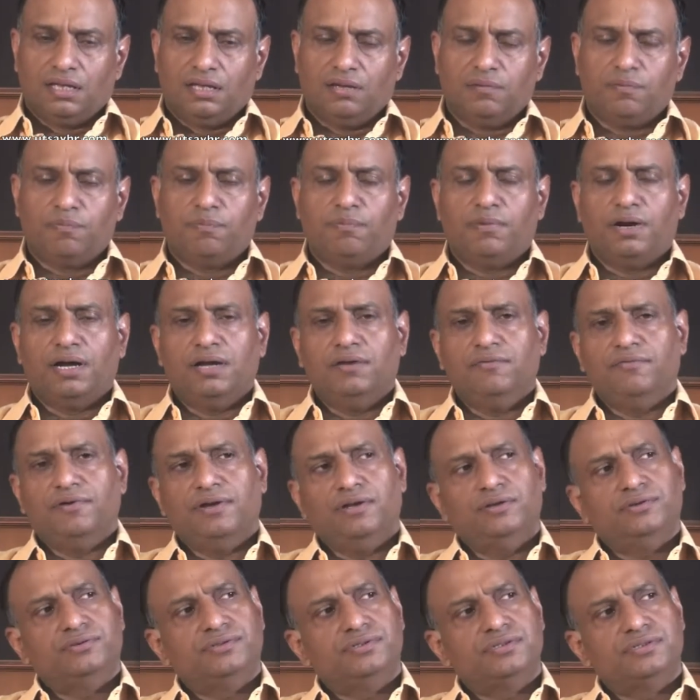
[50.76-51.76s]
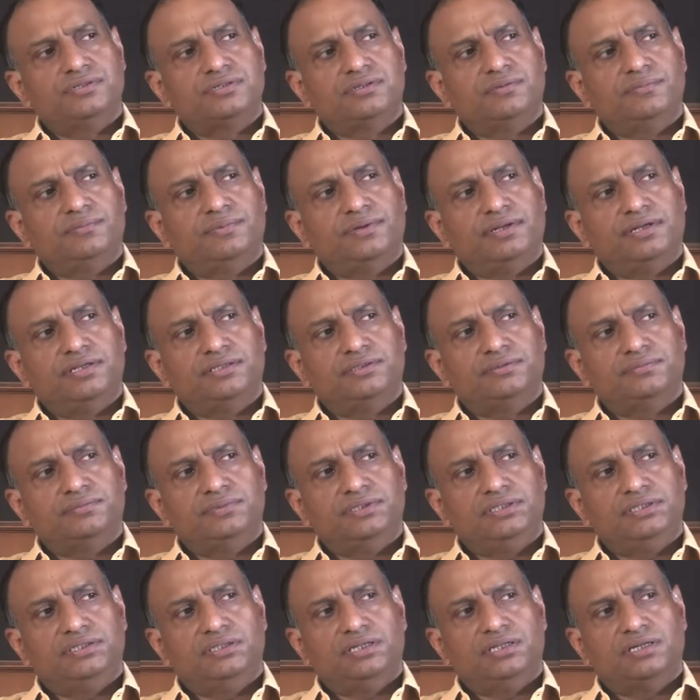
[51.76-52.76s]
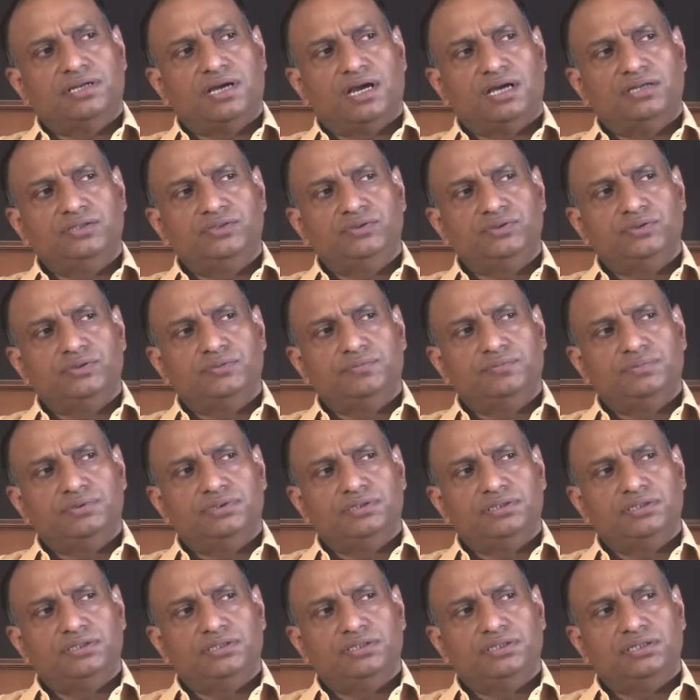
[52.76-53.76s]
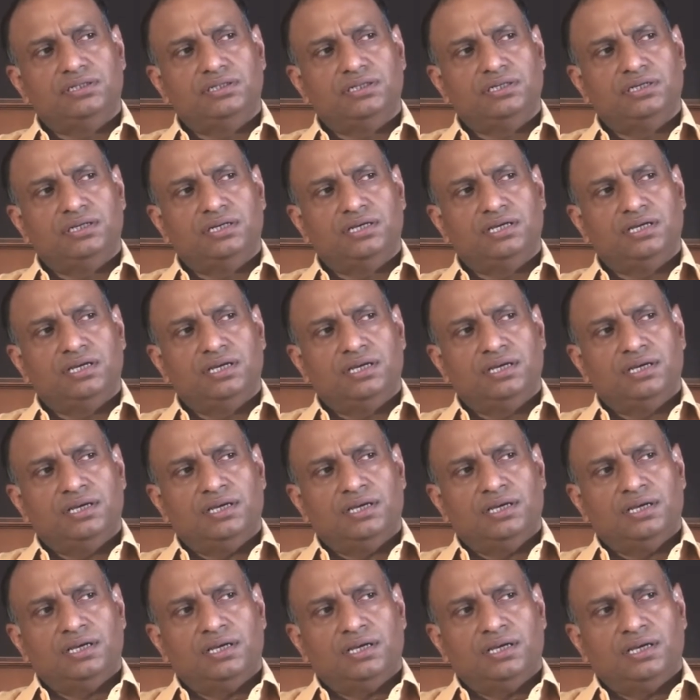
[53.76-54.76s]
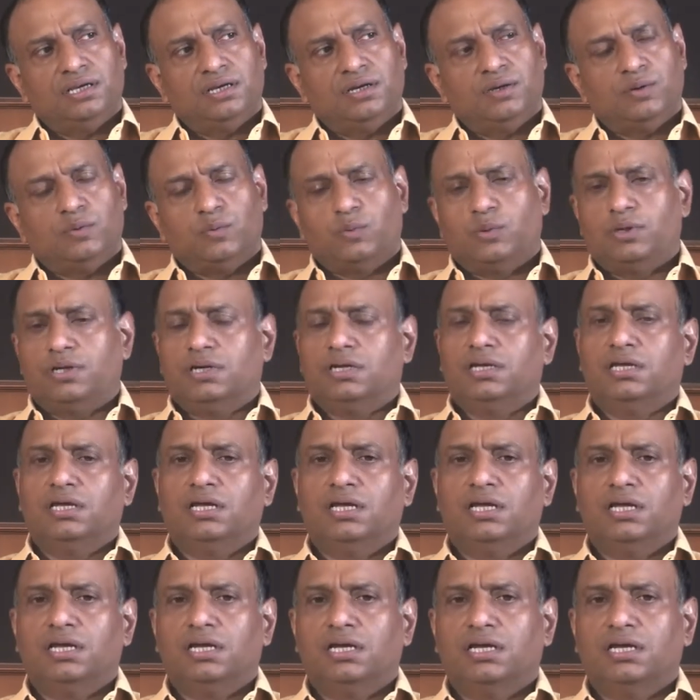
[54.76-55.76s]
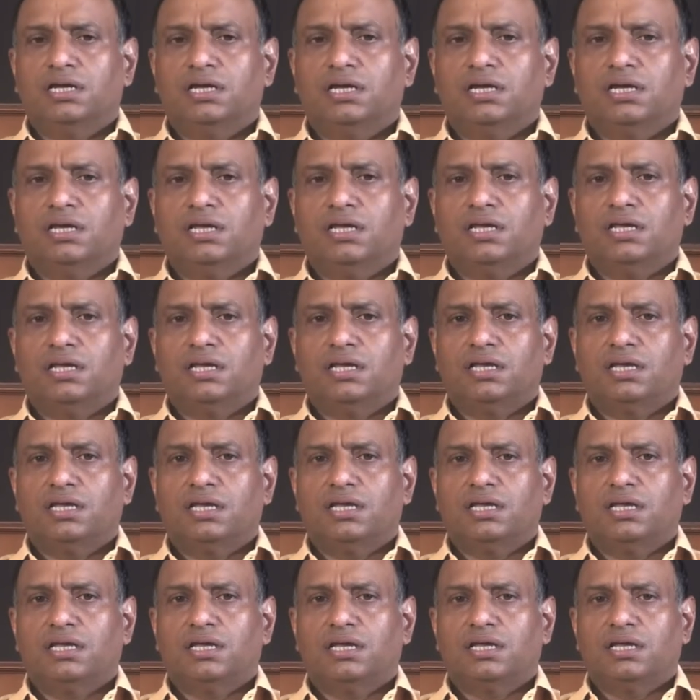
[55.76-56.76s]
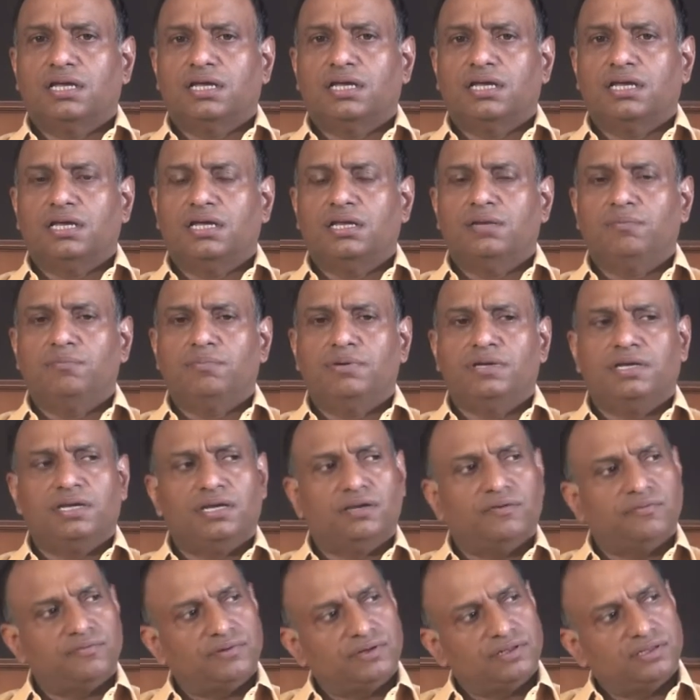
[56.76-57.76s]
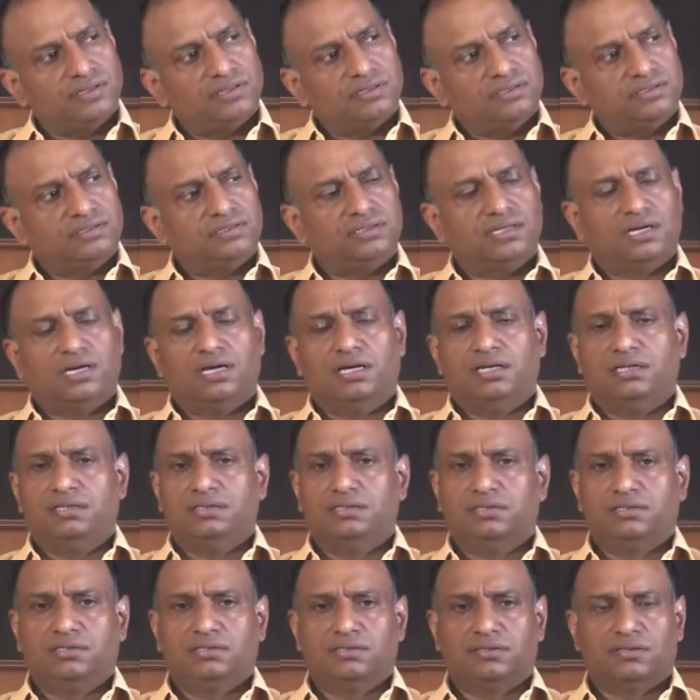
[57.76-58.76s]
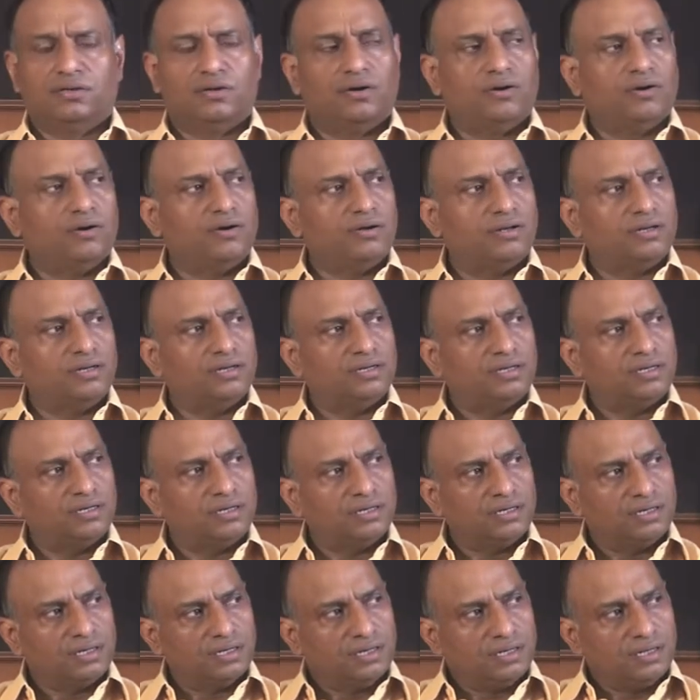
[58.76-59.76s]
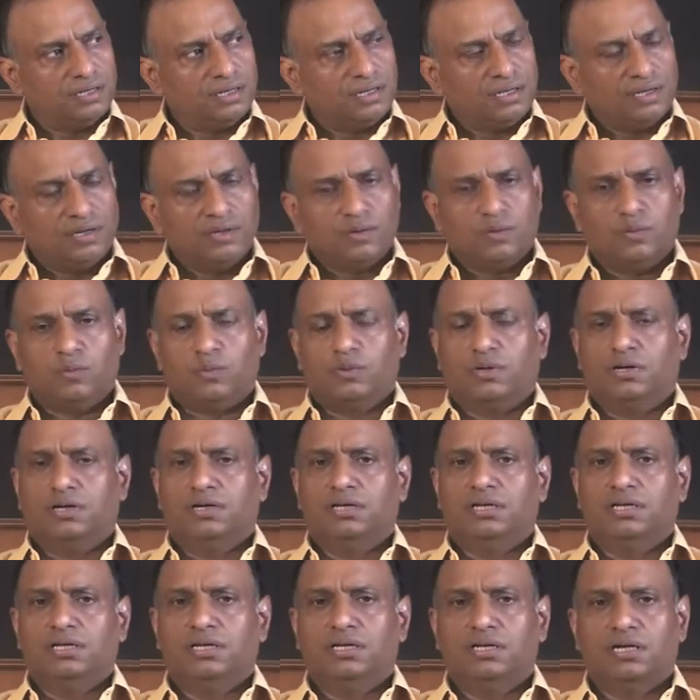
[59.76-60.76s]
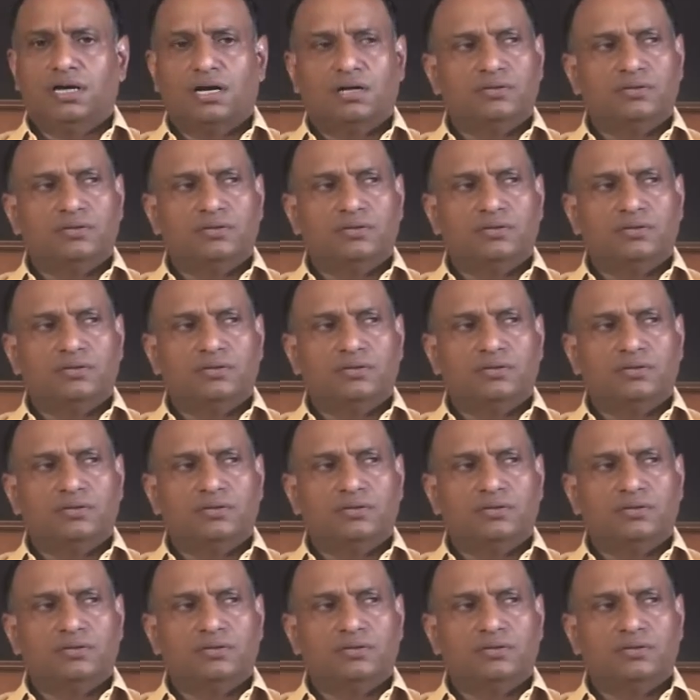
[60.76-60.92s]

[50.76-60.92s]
If my value system tells me that I should be working in behavioral science or work in